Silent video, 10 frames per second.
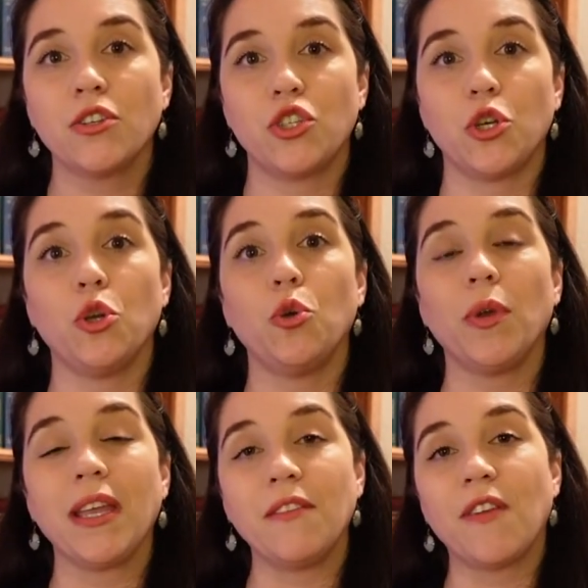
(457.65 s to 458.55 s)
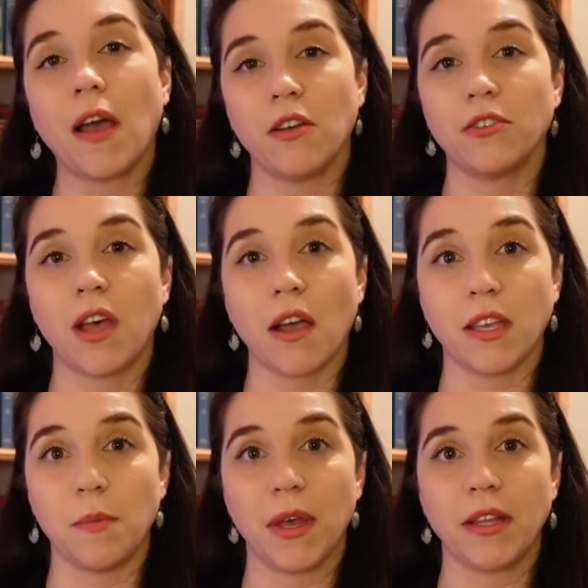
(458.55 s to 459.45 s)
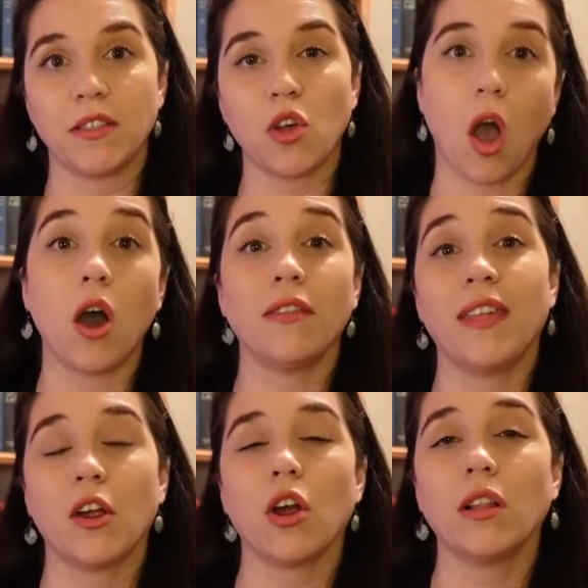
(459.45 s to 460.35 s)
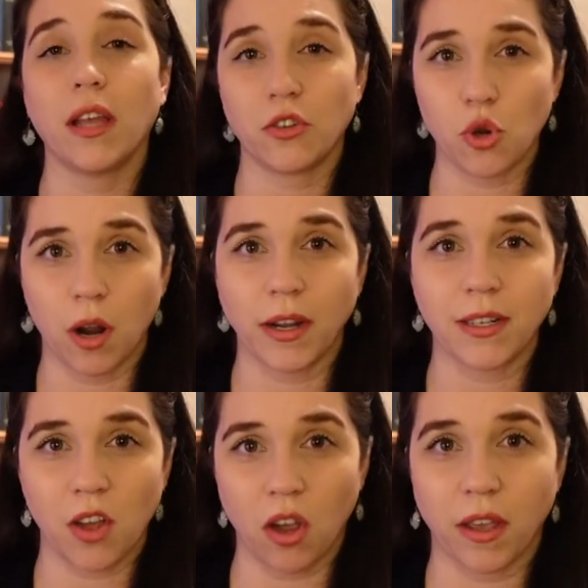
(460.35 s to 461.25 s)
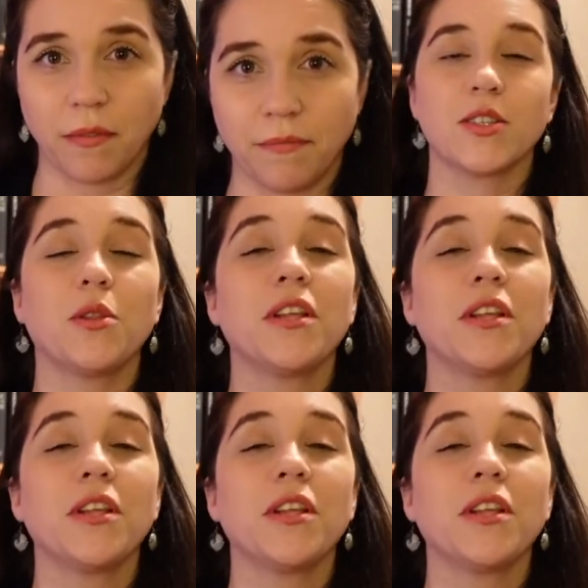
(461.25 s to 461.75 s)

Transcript: to e-file documents on their electronic docket. So